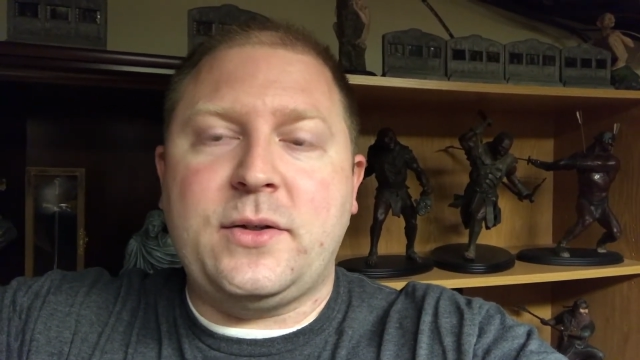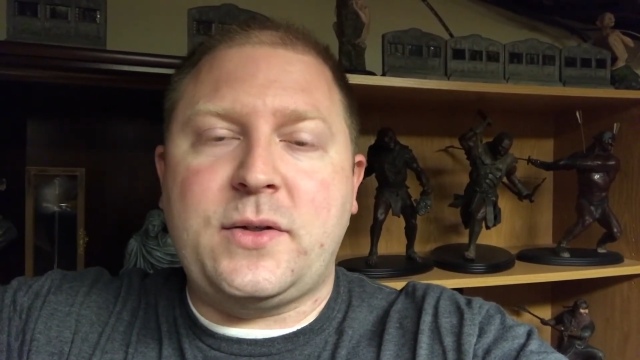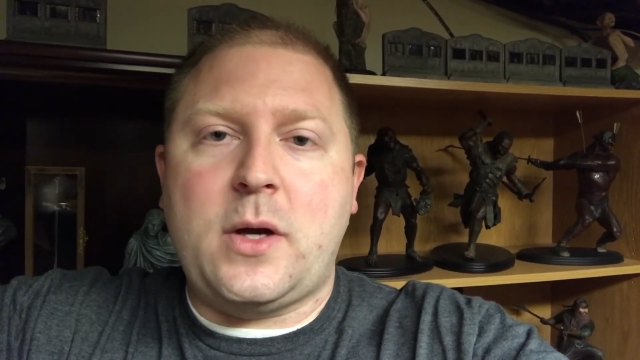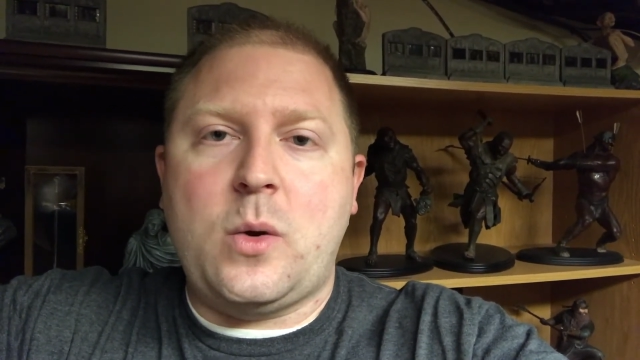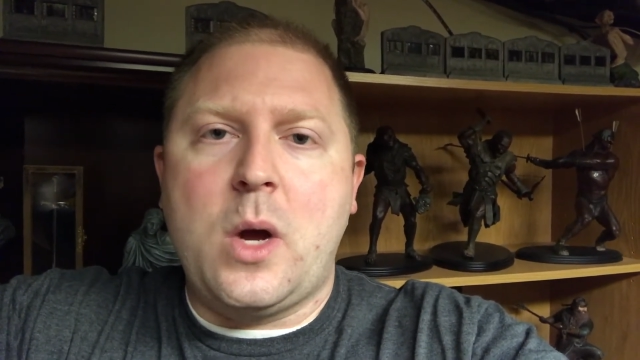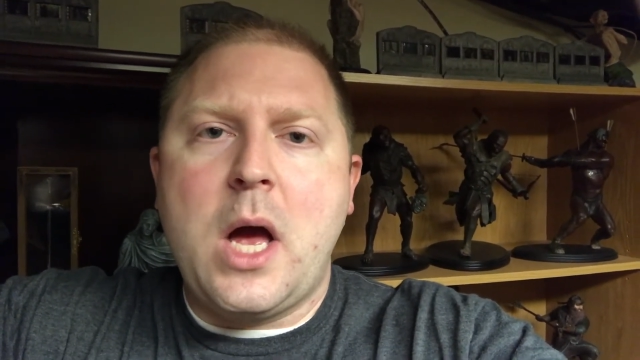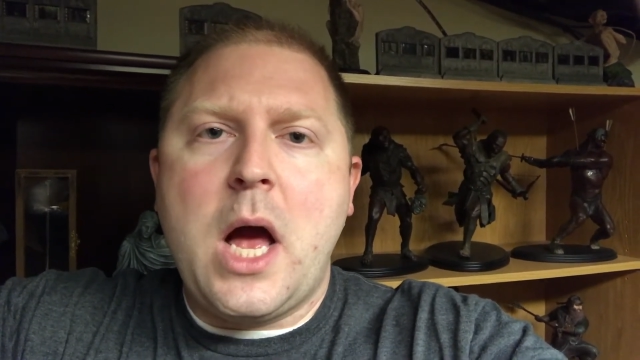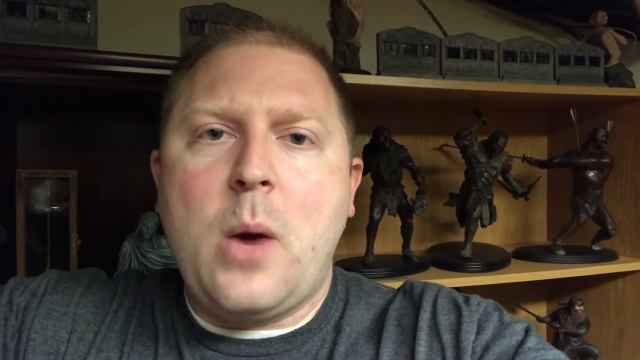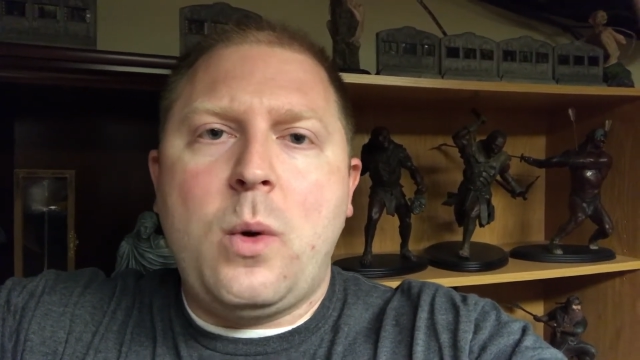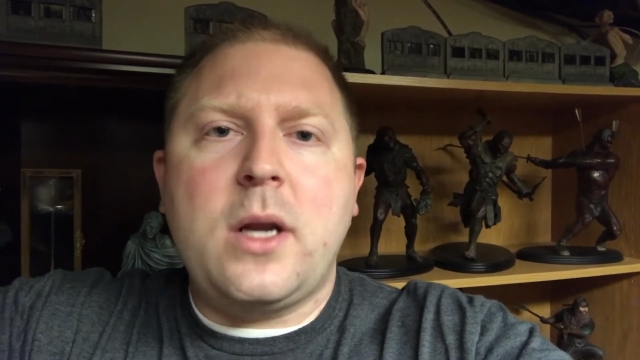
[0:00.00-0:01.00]
So
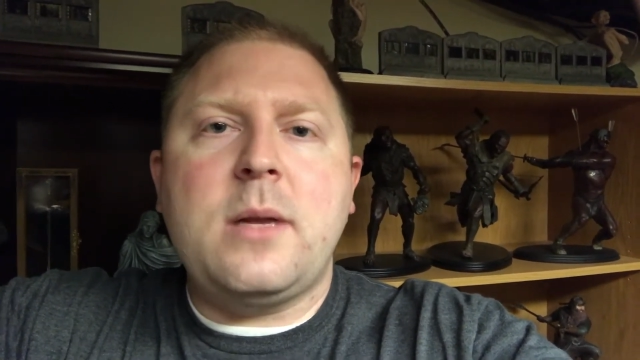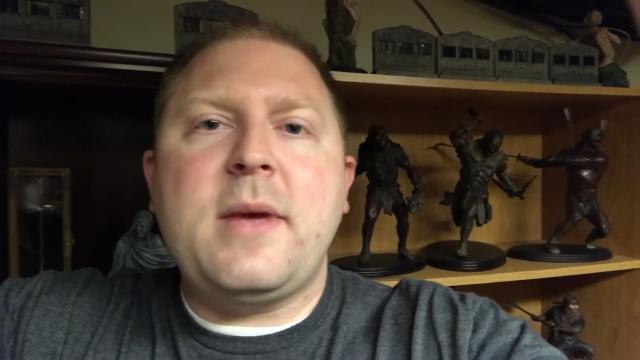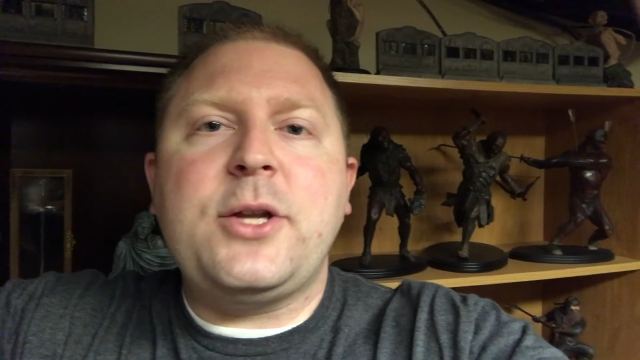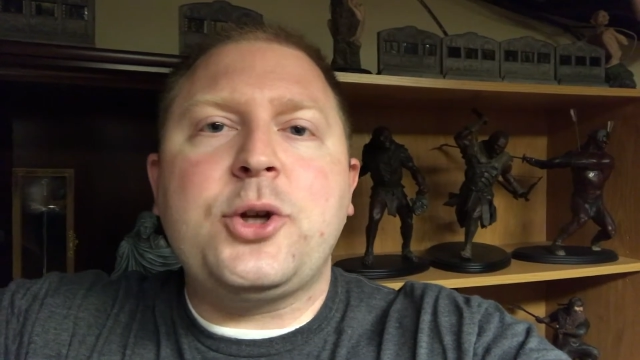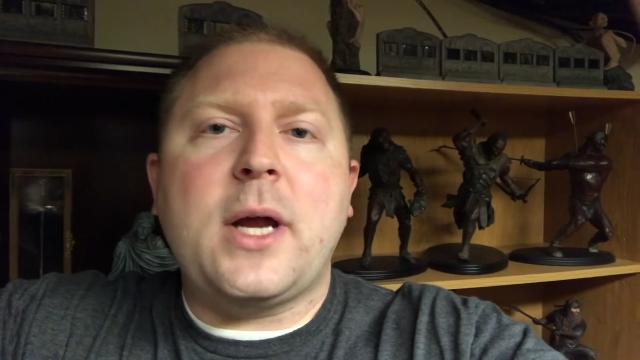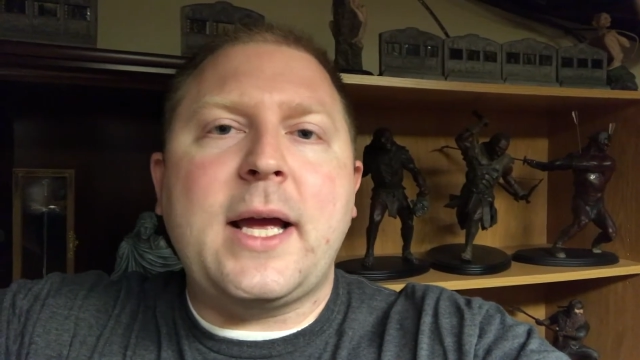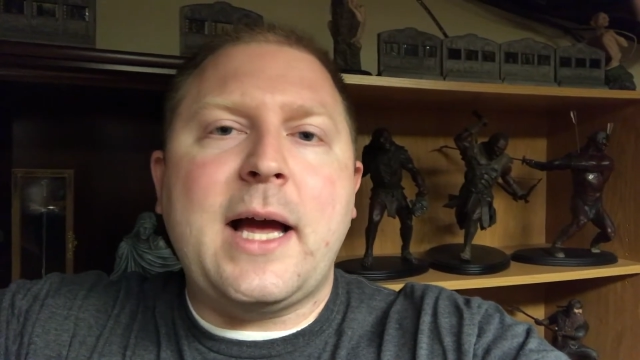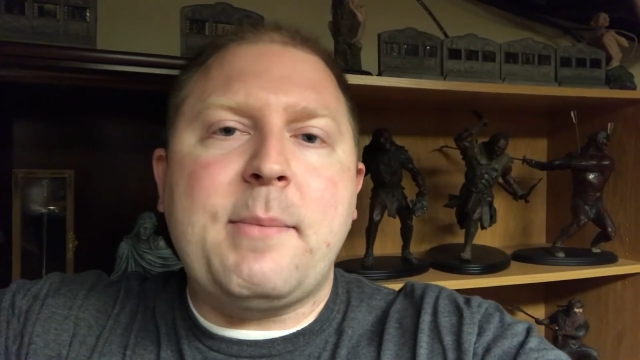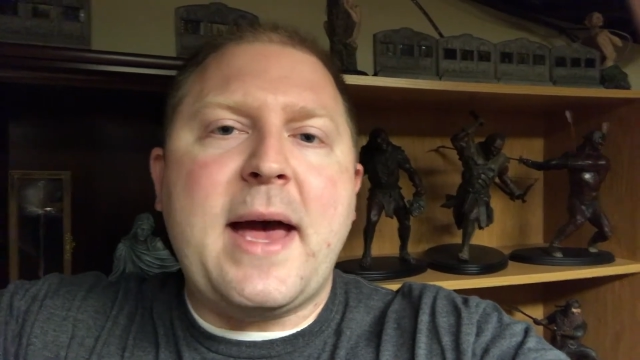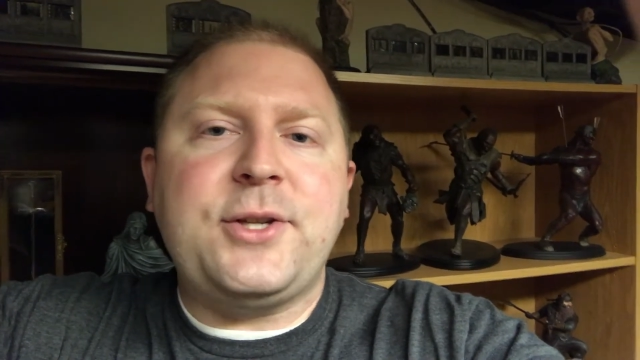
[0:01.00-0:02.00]
wanted to make sure I
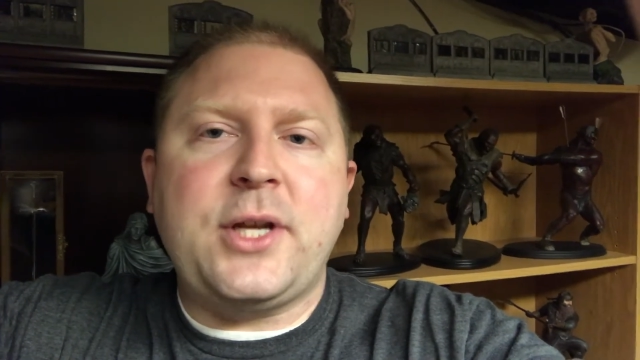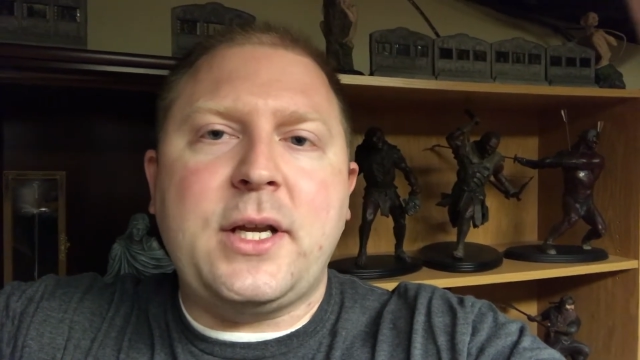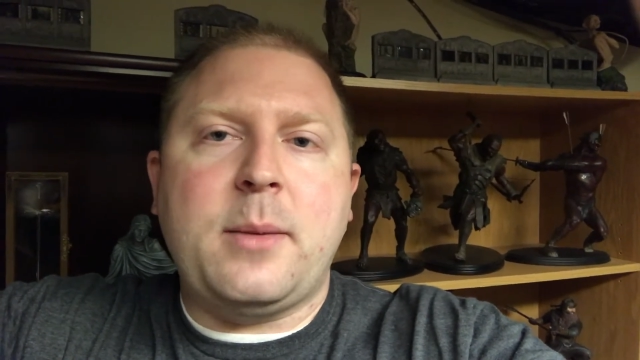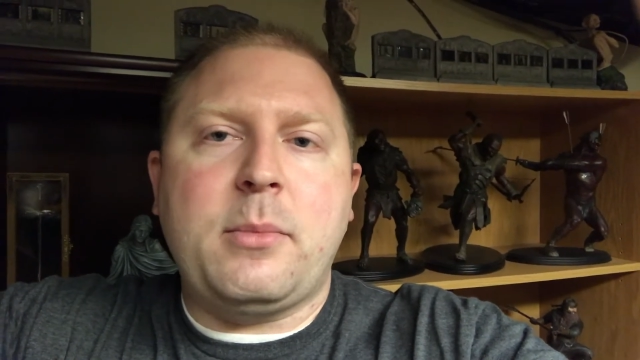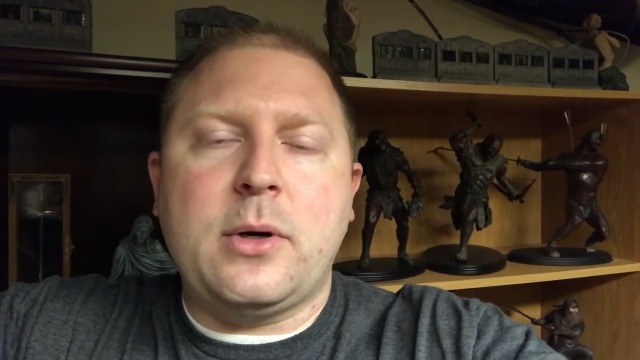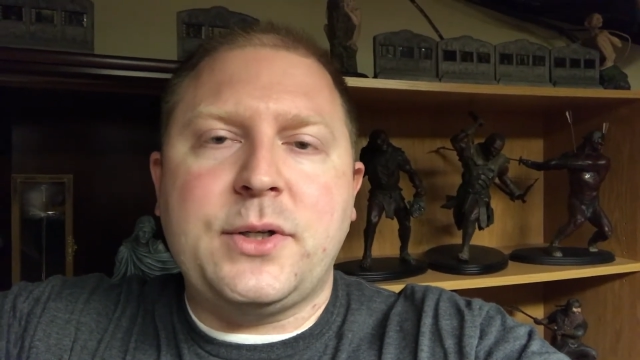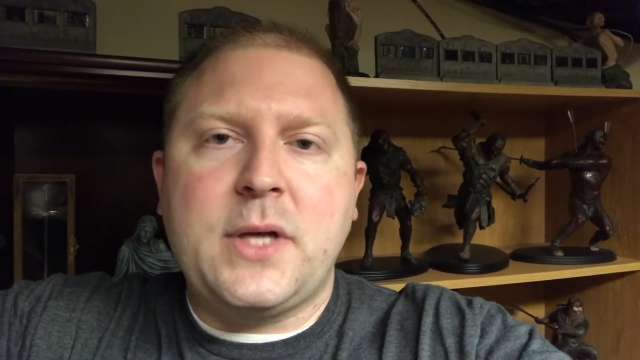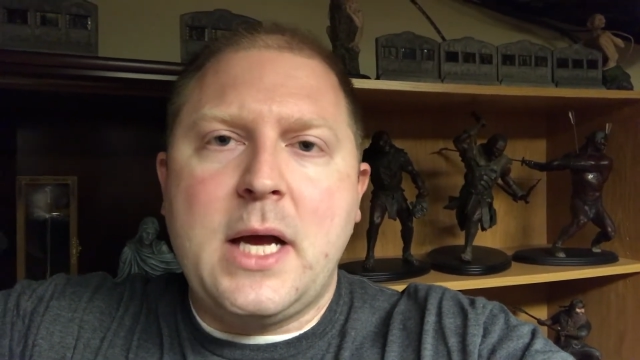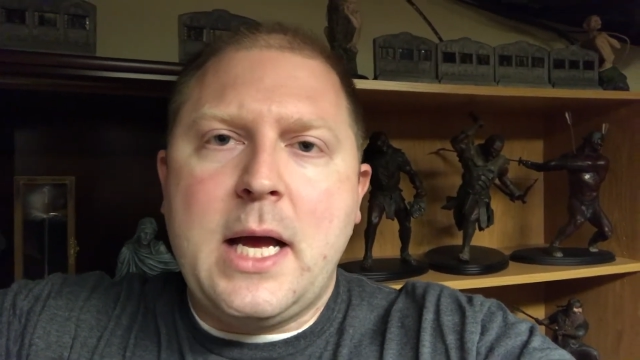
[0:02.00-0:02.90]
got matching numbers,